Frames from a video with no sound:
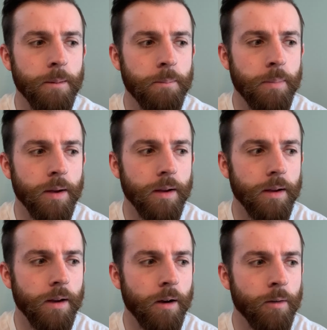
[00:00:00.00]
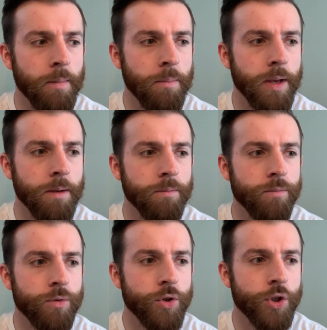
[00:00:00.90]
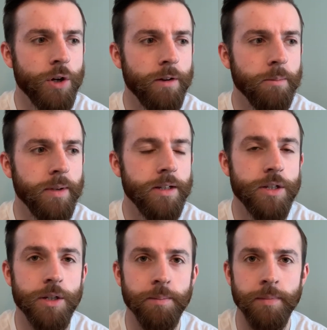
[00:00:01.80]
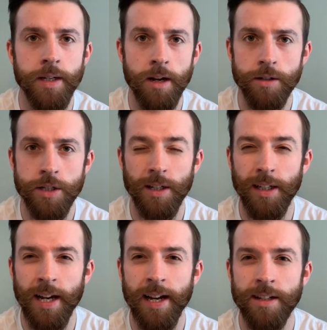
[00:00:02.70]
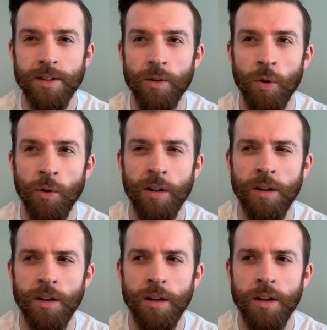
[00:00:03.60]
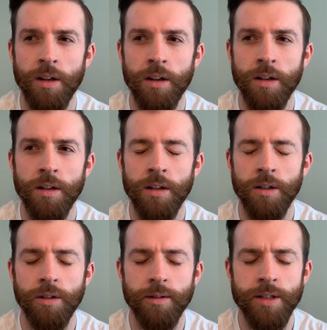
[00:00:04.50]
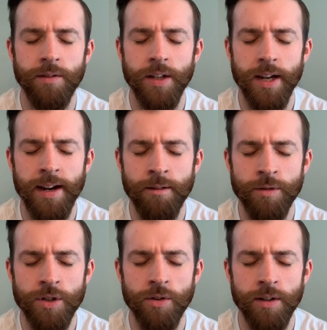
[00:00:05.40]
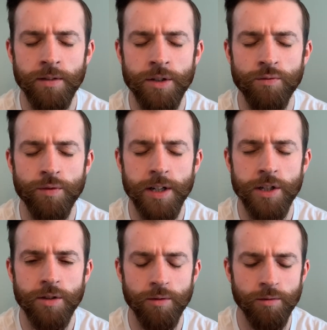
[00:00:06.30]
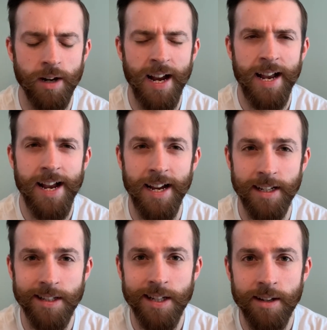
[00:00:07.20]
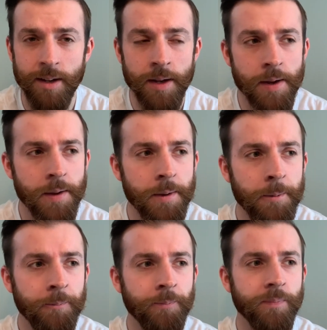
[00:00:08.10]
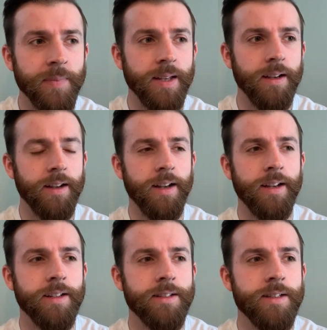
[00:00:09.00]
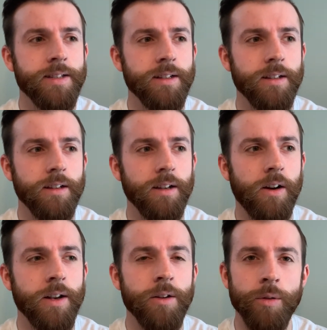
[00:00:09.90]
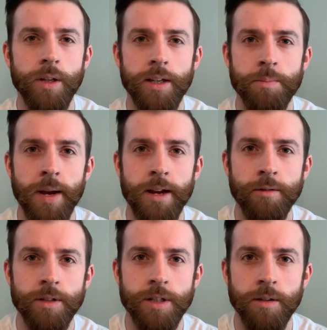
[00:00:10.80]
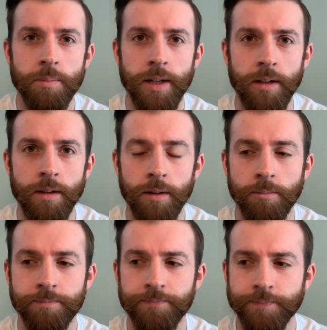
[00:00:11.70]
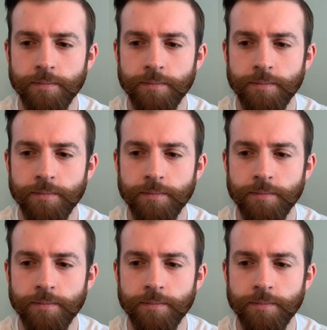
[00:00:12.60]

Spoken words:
but I remember him showing me some cuts that he had on, it was either the outside of his wrist or hand, and I know that his parents had been